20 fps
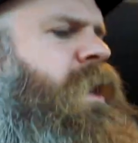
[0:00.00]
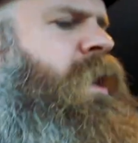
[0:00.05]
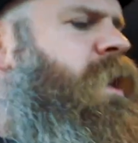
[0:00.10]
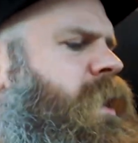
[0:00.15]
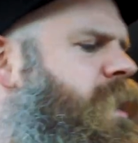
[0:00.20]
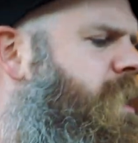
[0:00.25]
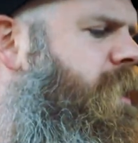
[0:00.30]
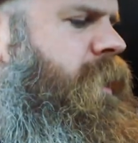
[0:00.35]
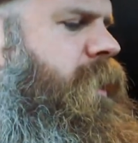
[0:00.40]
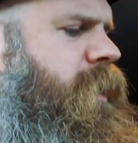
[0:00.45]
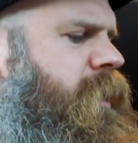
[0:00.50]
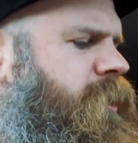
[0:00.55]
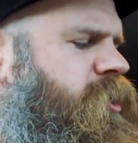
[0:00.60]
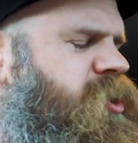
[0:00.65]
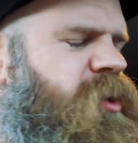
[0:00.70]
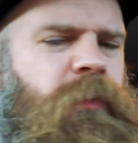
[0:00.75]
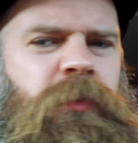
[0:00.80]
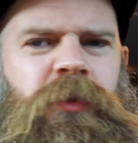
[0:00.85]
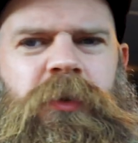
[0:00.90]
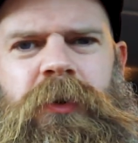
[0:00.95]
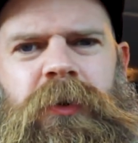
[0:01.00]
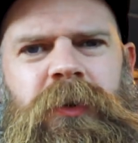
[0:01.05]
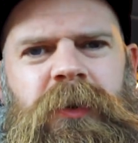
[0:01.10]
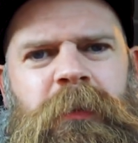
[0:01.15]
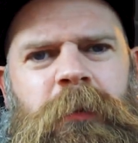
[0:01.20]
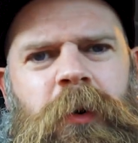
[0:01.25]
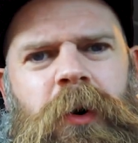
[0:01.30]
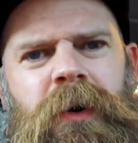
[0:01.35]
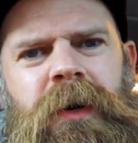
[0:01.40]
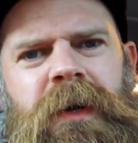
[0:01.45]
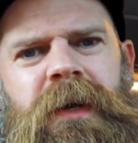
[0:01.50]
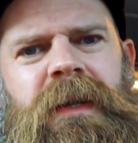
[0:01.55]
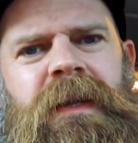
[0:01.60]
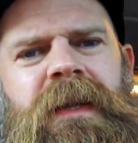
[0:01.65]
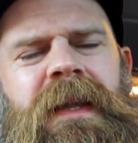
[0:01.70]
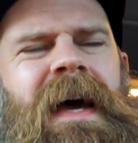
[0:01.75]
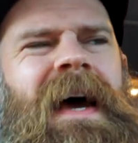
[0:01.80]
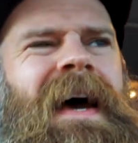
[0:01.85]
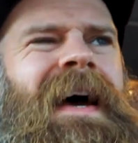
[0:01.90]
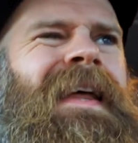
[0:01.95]
Uh, gym was good this
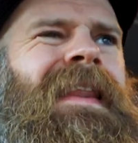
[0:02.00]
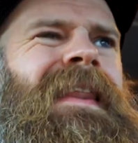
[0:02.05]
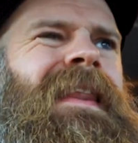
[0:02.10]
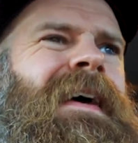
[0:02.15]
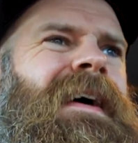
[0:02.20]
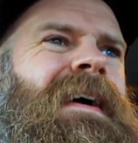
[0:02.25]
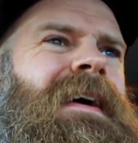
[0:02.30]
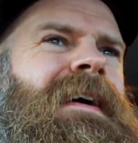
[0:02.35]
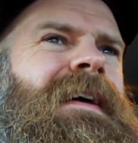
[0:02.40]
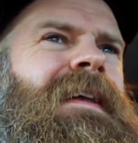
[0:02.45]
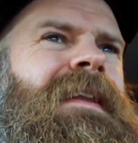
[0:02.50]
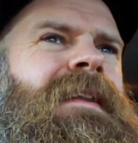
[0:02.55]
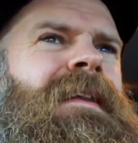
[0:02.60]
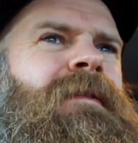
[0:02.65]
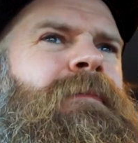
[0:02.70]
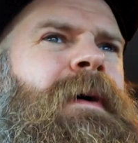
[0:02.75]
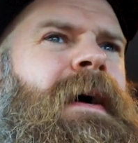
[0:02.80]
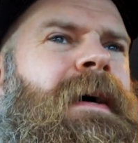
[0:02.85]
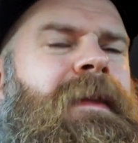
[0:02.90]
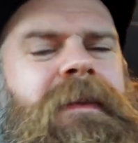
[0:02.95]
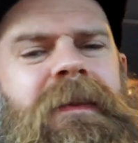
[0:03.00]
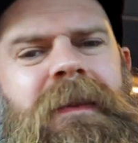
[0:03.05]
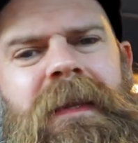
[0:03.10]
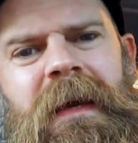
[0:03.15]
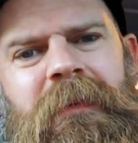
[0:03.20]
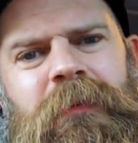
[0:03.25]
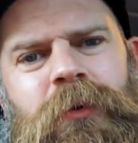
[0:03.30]
morning, and then back to the lab,